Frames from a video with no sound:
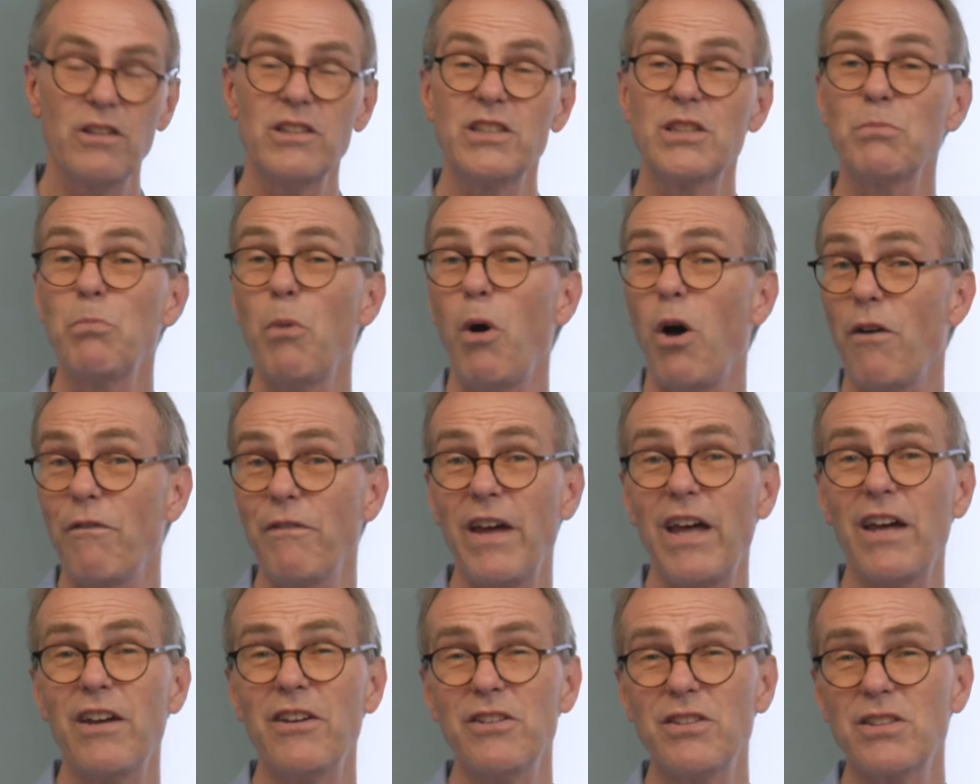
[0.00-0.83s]
small
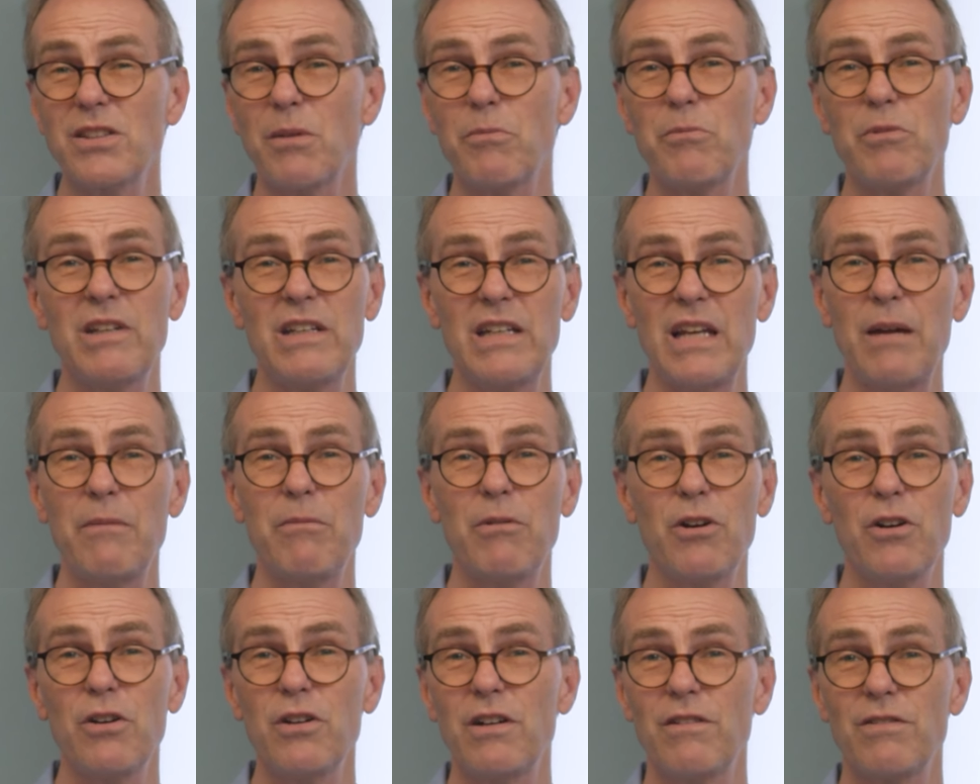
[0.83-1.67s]
value, some in the
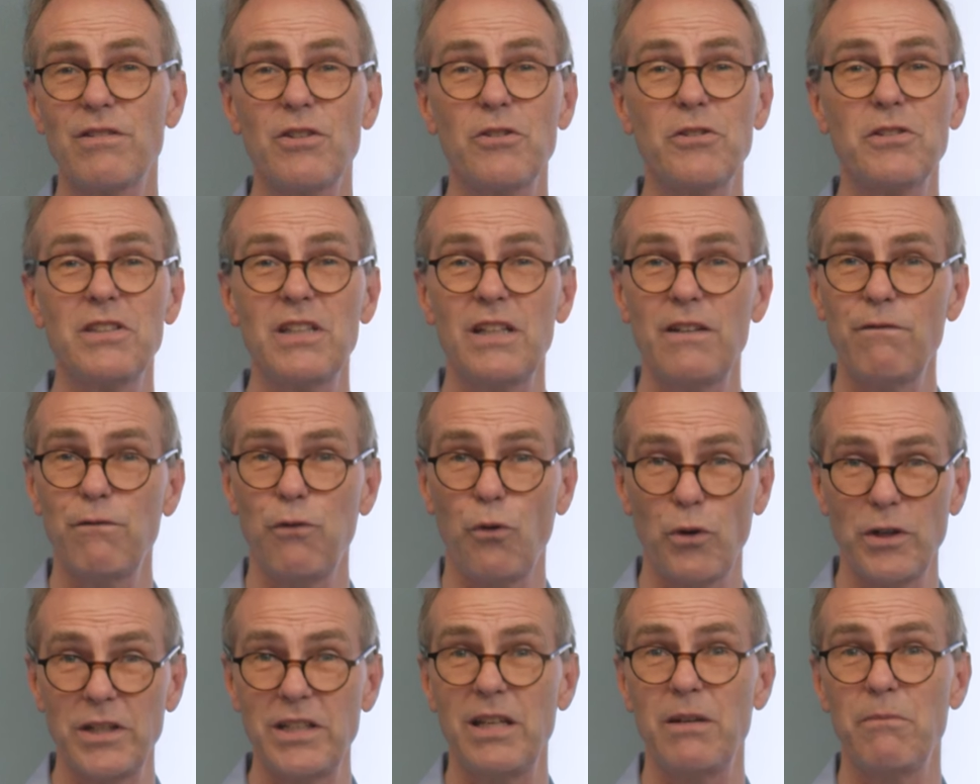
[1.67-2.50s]
neighborhood of 13,
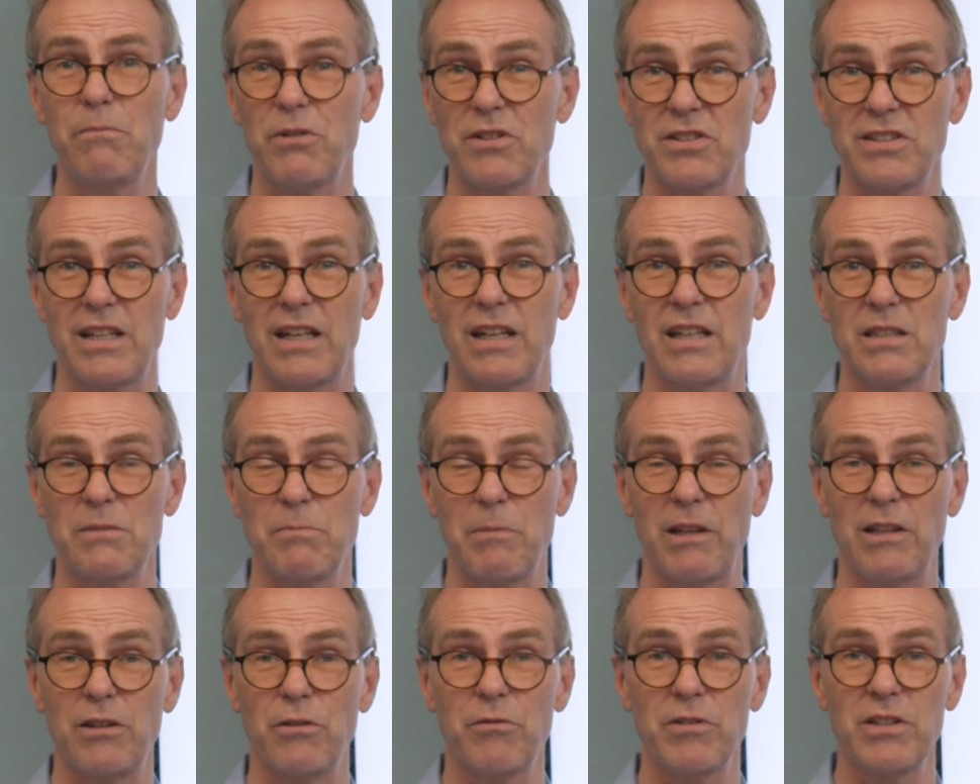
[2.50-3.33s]
14% has
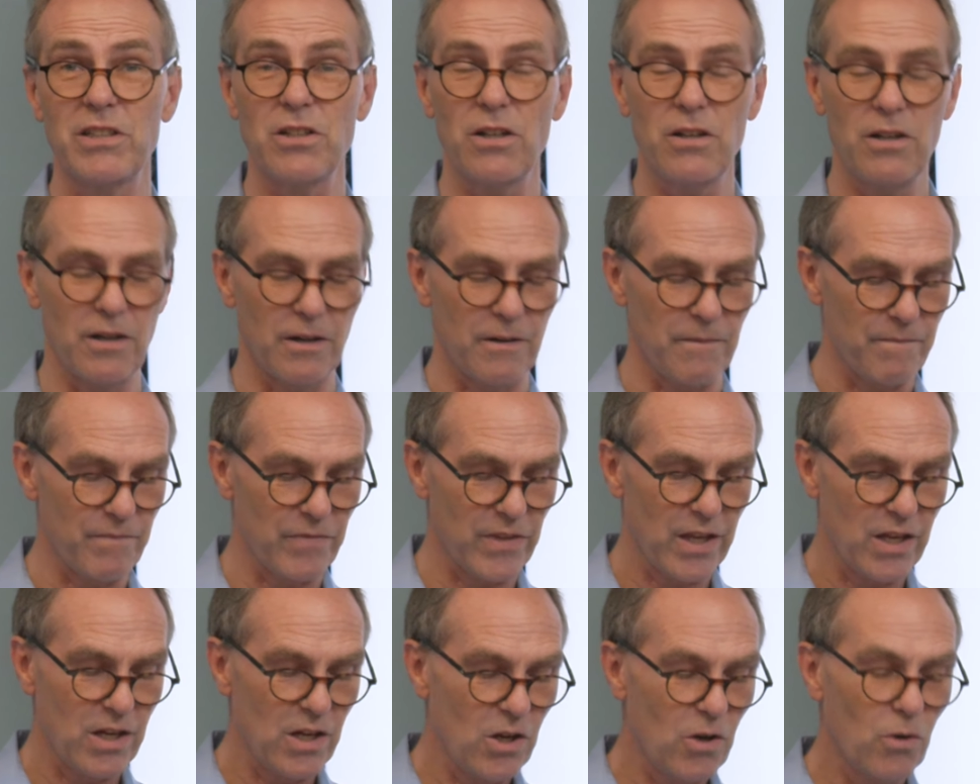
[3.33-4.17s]
been the return.
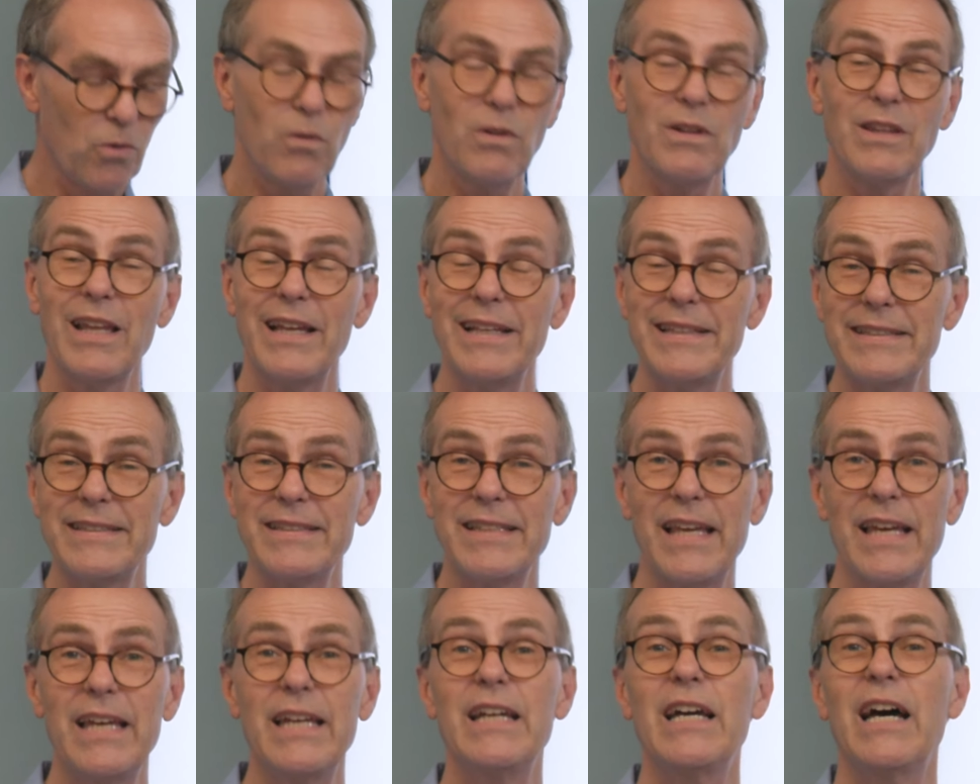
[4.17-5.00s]
Well, let's
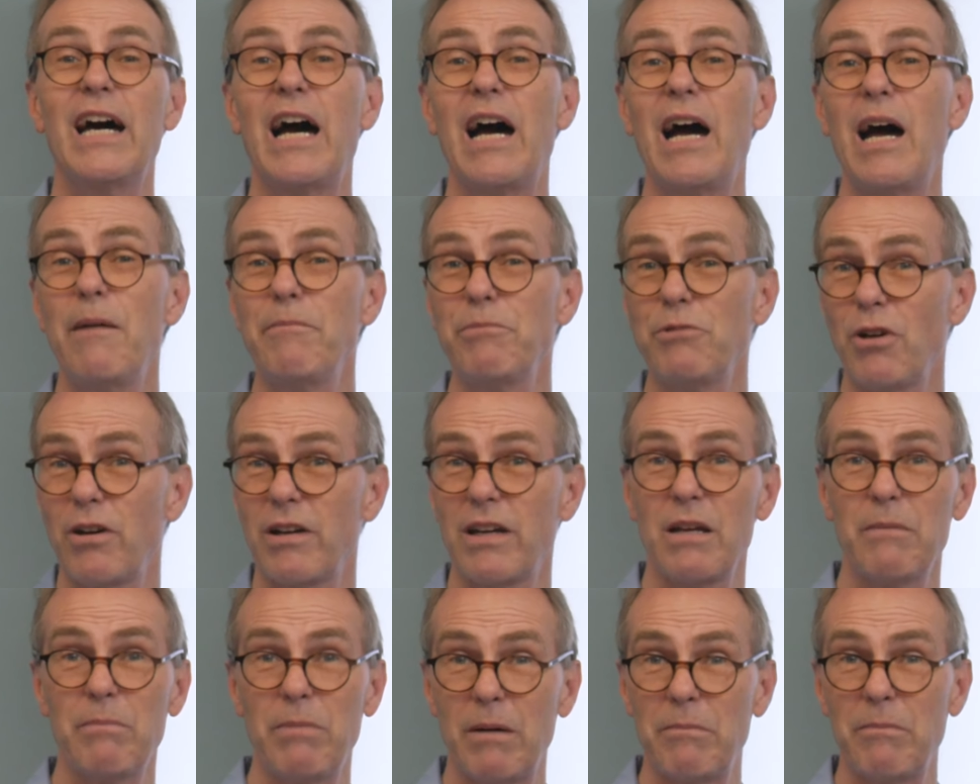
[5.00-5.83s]
say I'm
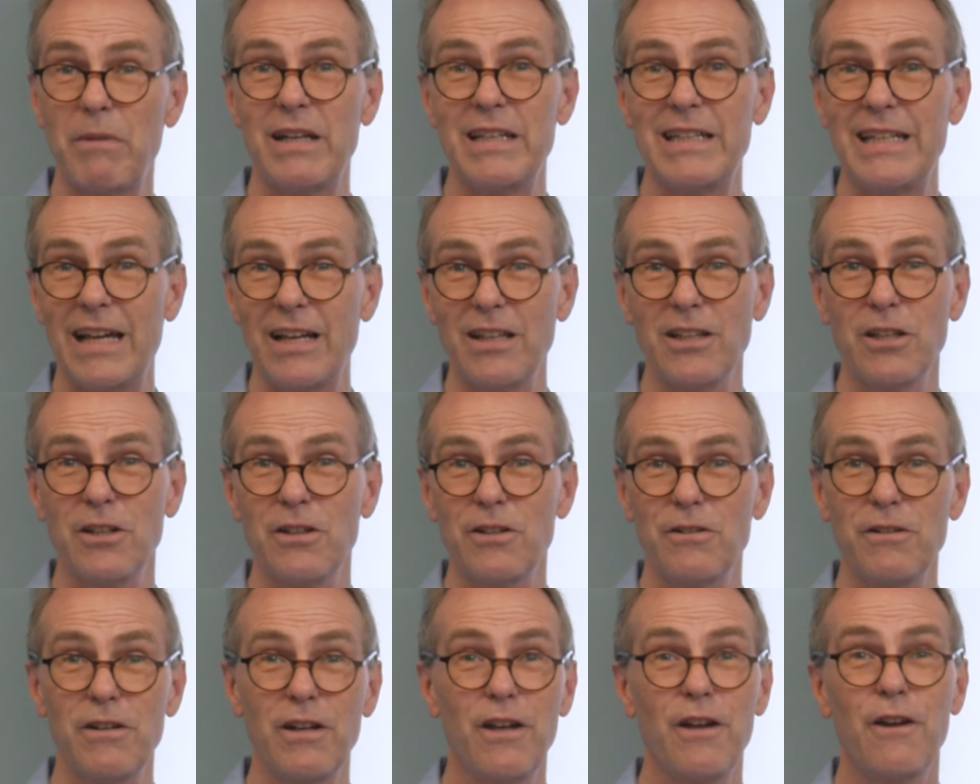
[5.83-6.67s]
talking about my
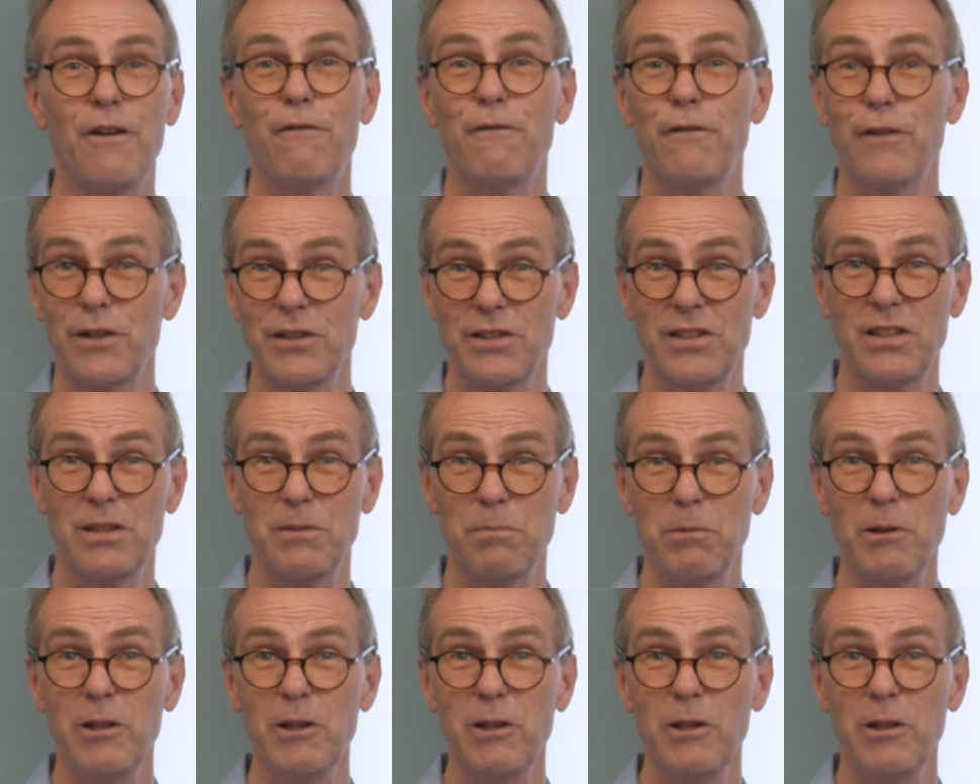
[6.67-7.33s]
yellow versus